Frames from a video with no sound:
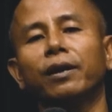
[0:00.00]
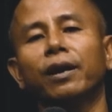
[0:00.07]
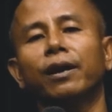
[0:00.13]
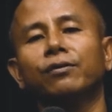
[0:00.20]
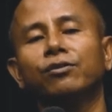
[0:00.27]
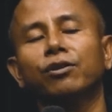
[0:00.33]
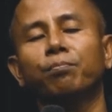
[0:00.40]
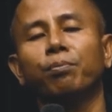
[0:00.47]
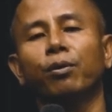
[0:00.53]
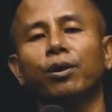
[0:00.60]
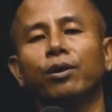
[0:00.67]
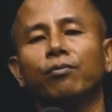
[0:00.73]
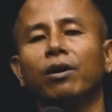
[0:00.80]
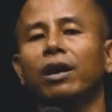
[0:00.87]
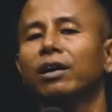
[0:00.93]
answer
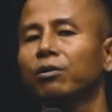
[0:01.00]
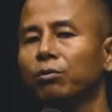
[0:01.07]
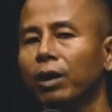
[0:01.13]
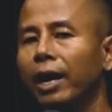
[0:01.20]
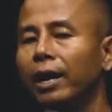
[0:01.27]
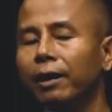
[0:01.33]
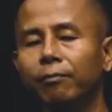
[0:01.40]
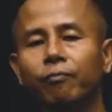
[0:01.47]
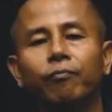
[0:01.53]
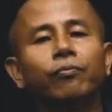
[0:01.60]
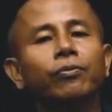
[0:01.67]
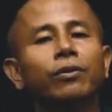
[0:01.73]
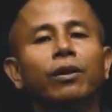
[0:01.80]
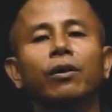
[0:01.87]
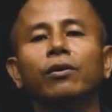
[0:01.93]
prayer right away,
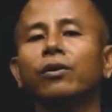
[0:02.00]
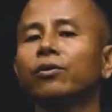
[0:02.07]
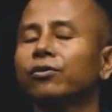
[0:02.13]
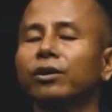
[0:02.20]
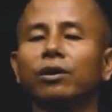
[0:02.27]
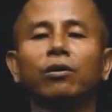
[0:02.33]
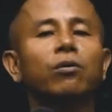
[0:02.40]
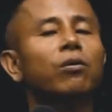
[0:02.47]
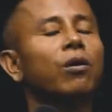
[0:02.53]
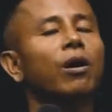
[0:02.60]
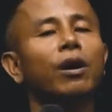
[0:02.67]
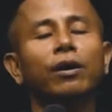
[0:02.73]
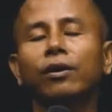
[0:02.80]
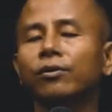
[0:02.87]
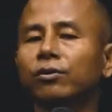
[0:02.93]
or you said, Oh,
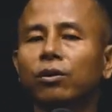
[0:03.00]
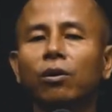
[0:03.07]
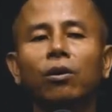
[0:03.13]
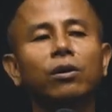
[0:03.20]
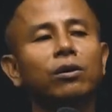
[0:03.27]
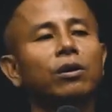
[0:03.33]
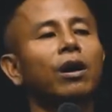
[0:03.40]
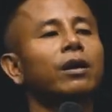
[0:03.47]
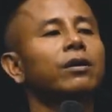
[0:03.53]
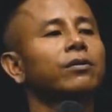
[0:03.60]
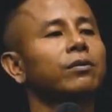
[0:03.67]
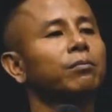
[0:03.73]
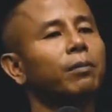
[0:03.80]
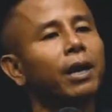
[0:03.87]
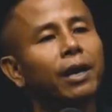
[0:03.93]
God is good, God is
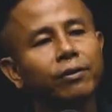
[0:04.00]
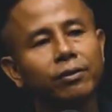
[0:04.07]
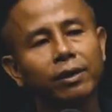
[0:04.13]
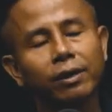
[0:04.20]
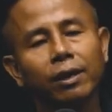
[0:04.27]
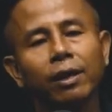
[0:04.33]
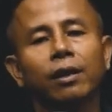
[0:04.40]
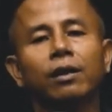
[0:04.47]
amazing,